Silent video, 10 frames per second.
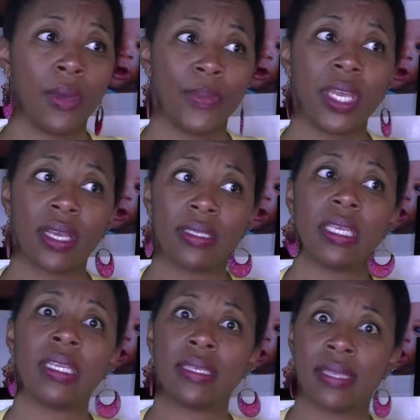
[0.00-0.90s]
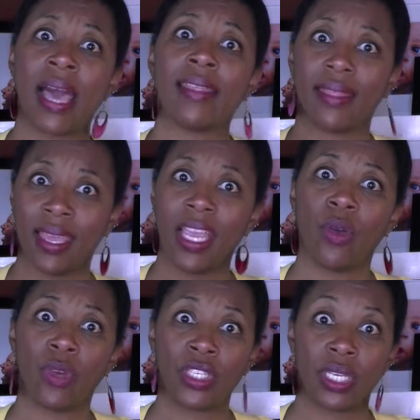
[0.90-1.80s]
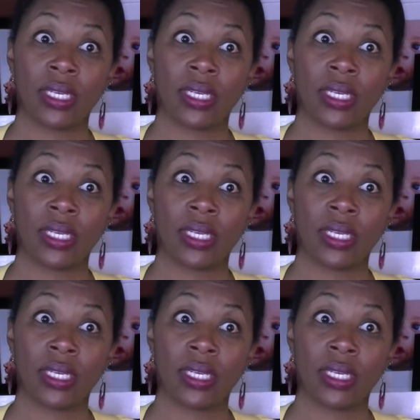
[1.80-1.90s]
because it is that thing which